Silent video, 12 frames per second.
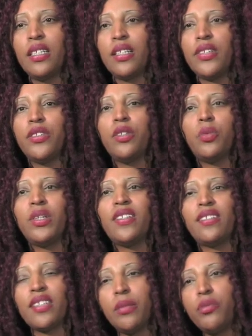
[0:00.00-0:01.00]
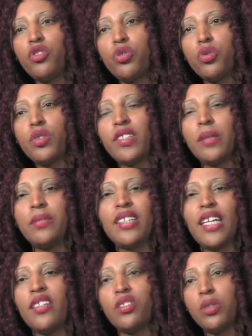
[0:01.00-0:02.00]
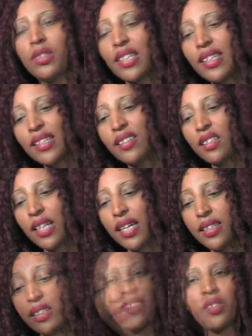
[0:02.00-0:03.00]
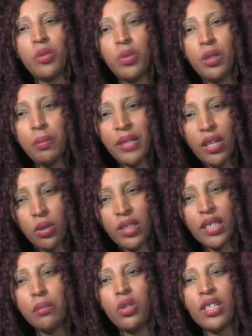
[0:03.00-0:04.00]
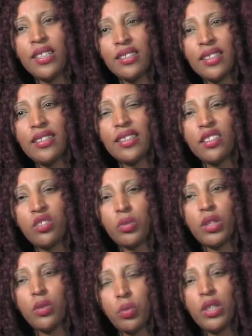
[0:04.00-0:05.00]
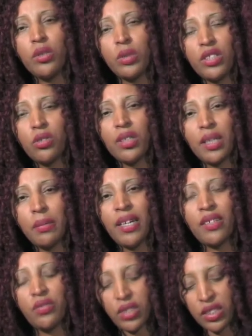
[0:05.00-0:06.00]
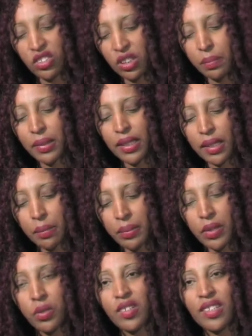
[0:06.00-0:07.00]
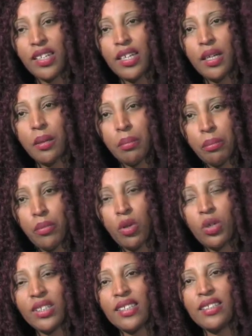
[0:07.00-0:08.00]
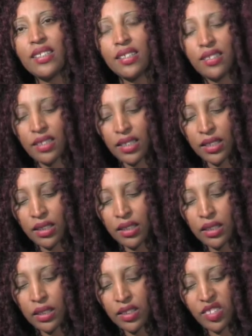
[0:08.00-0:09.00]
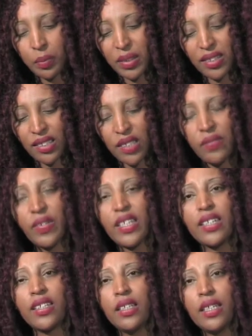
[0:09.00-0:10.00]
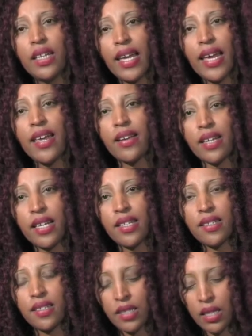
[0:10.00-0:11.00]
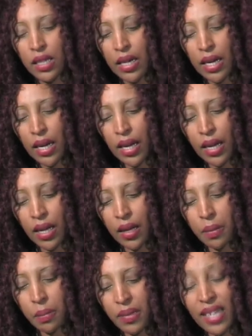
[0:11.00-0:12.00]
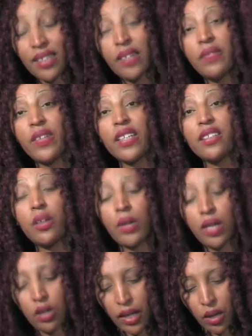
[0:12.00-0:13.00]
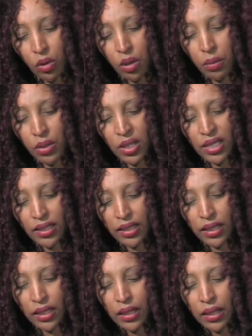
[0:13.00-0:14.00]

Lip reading: You know, we seem to sometimes not understand it. So we'll be looking more in details with when we talk about friendship and abuse, more details in specific areas that affect our community.